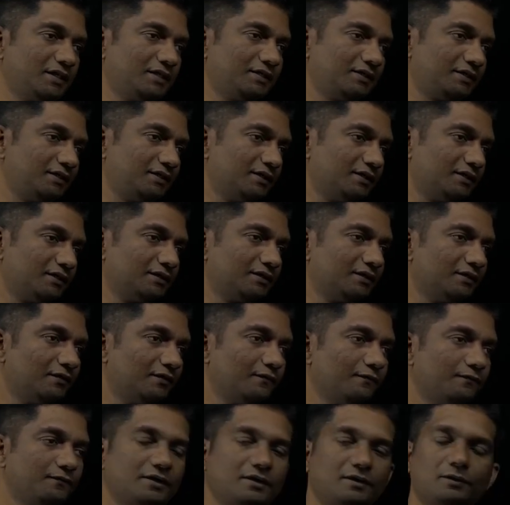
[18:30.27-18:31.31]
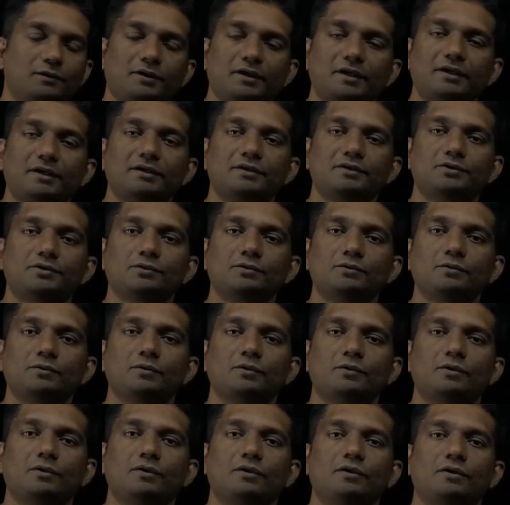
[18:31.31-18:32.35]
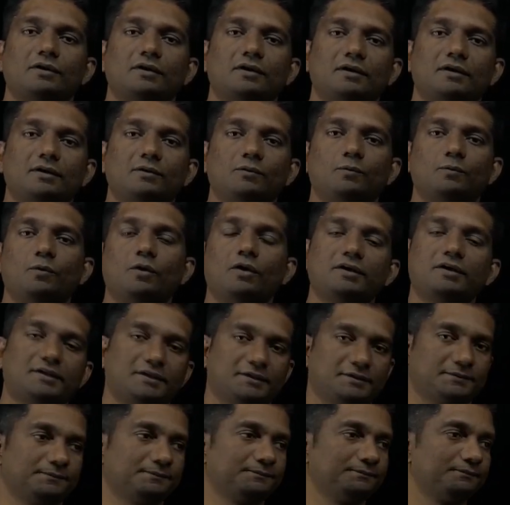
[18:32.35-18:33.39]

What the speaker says: Right here we are looking into water.